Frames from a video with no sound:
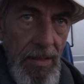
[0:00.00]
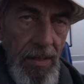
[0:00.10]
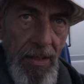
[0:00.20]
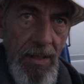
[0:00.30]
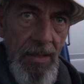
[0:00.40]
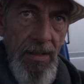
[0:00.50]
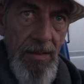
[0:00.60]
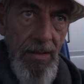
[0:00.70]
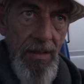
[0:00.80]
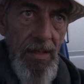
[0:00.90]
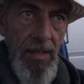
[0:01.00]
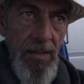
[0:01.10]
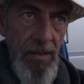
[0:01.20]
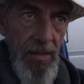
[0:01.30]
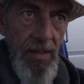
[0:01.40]
Yeah,
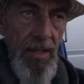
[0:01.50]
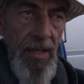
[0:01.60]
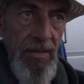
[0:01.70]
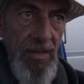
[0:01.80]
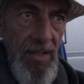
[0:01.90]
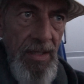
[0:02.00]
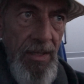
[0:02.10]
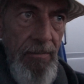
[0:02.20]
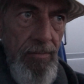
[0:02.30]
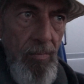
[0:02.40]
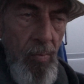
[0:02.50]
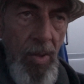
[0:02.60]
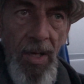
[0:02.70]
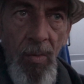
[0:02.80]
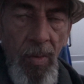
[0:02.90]
I actually,
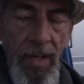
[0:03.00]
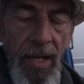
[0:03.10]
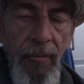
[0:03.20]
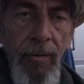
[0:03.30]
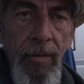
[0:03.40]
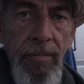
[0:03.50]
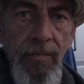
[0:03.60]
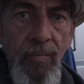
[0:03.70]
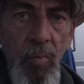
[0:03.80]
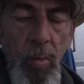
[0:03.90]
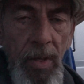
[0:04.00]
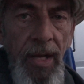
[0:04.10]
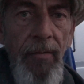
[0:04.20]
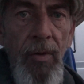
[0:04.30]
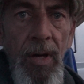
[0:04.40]
well,
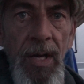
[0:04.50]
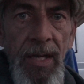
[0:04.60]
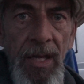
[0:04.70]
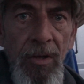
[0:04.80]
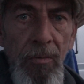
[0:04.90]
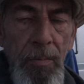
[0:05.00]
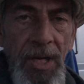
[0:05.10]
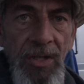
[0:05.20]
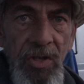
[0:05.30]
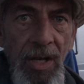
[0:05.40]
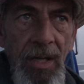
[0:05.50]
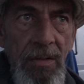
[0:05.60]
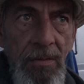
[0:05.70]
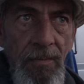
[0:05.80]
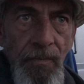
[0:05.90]
whenever I killed my
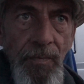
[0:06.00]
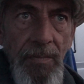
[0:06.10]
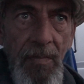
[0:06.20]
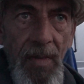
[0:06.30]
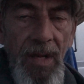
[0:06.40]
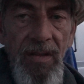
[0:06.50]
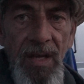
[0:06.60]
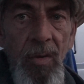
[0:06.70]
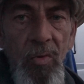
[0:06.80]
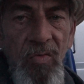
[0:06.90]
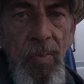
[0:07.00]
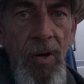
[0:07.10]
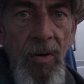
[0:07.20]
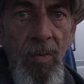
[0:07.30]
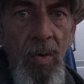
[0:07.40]
channel, that was
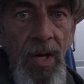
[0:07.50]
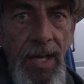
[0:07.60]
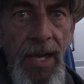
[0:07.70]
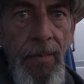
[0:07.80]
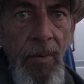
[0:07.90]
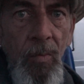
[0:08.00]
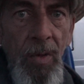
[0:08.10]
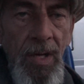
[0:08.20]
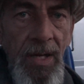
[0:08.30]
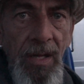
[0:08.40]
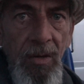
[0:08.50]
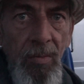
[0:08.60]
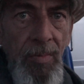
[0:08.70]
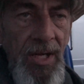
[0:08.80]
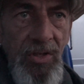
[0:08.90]
part of what happened when I killed
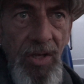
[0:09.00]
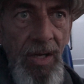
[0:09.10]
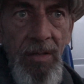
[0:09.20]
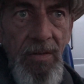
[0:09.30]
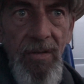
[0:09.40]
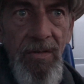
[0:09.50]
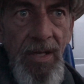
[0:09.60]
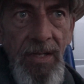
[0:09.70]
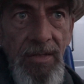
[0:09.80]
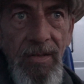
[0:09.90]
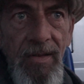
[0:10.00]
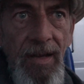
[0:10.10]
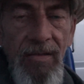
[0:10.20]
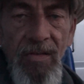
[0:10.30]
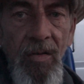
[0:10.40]
my channel, because I just
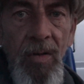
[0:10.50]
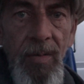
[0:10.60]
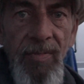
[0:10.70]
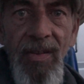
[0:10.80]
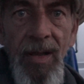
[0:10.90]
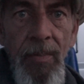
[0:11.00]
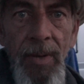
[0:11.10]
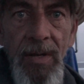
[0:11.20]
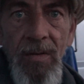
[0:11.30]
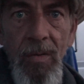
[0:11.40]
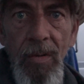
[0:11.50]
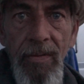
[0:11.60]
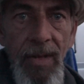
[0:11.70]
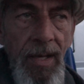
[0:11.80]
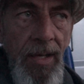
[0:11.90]
got so upset about the whole
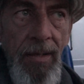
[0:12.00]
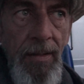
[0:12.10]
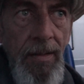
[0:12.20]
thing.